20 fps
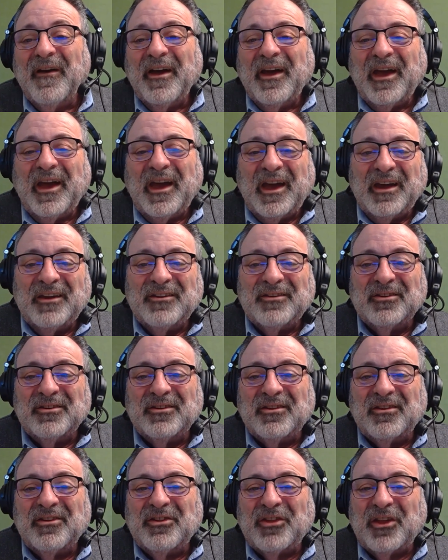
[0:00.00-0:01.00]
And
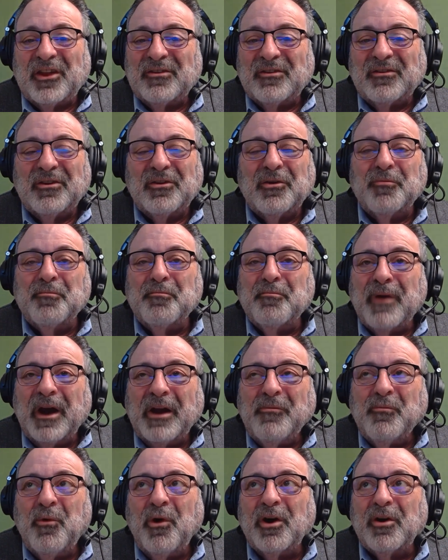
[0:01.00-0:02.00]
then you
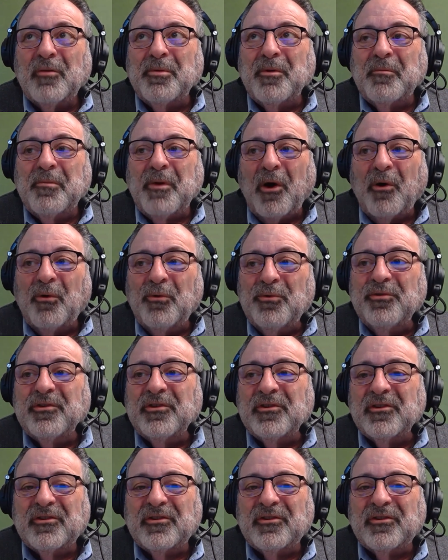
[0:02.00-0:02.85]
might want to propose